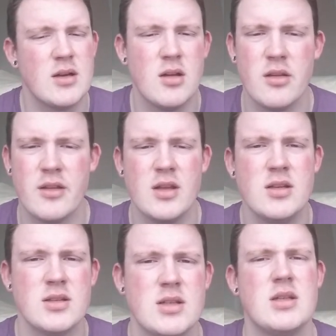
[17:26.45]

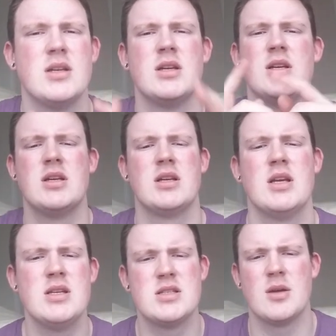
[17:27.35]
Although,
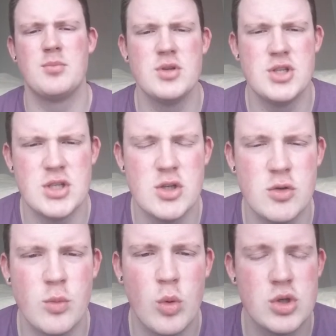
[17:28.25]
guys, I appreciate
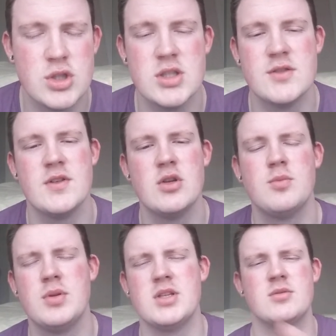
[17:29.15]
you watching this video.
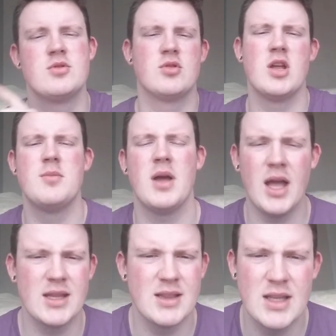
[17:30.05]
Please subscribe
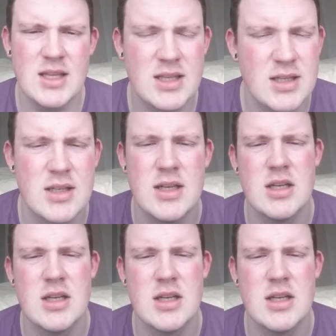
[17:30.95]
and like.